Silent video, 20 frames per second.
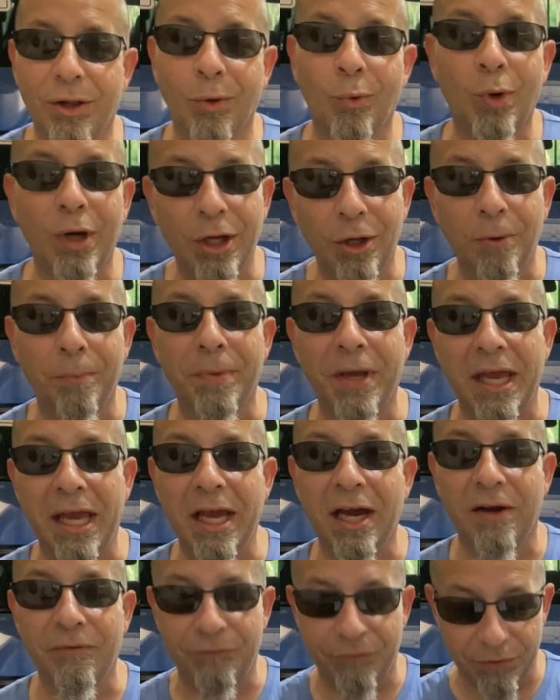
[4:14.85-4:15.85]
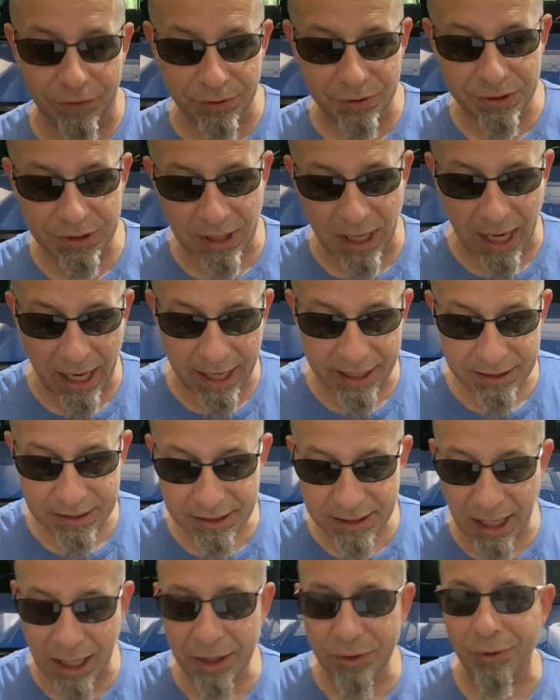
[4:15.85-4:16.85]
will be a full-size
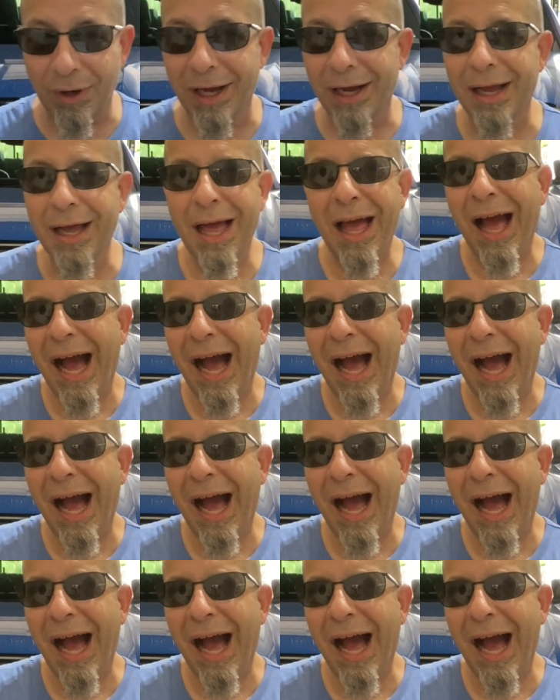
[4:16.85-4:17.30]
Tundra.